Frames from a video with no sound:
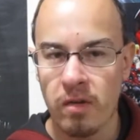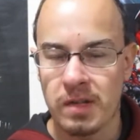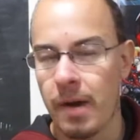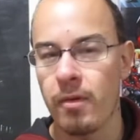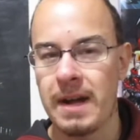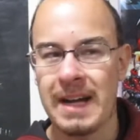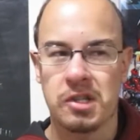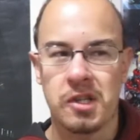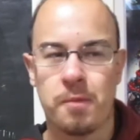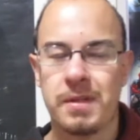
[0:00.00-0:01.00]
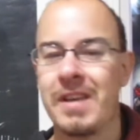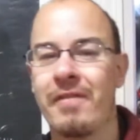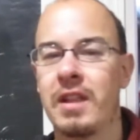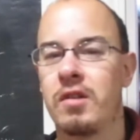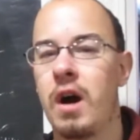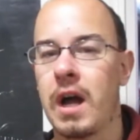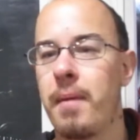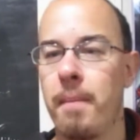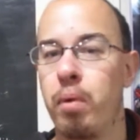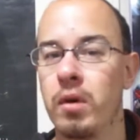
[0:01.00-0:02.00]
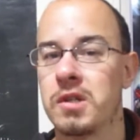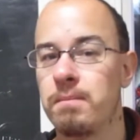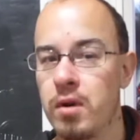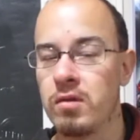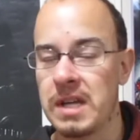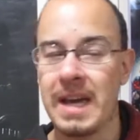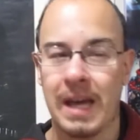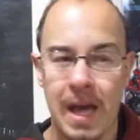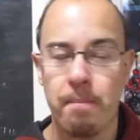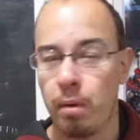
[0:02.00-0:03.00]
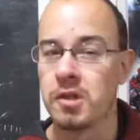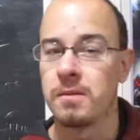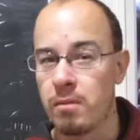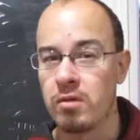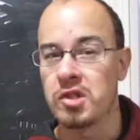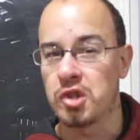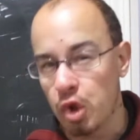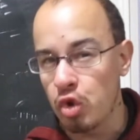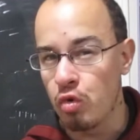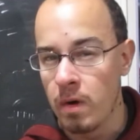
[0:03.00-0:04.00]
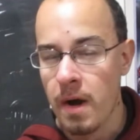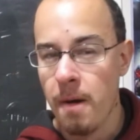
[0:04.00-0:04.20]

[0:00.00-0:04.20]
Today we're actually specifically talking about Puss in Boots, aka Puss in Boots 2,